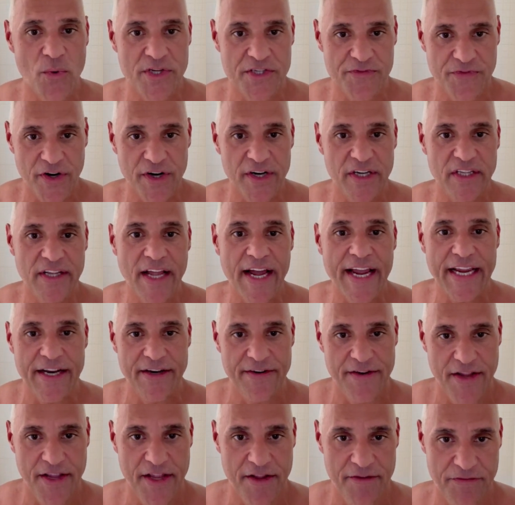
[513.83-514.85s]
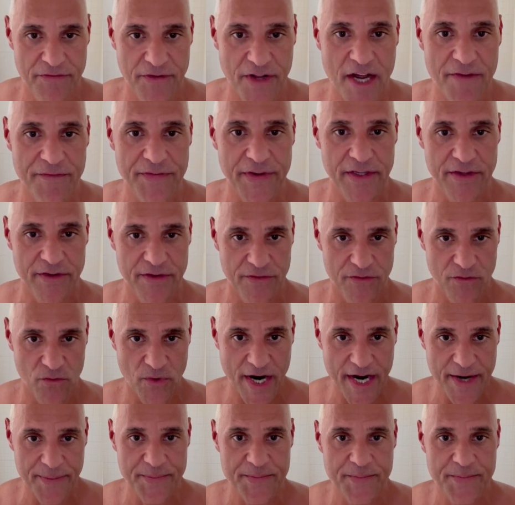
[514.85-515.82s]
it's very light, fluffy, right?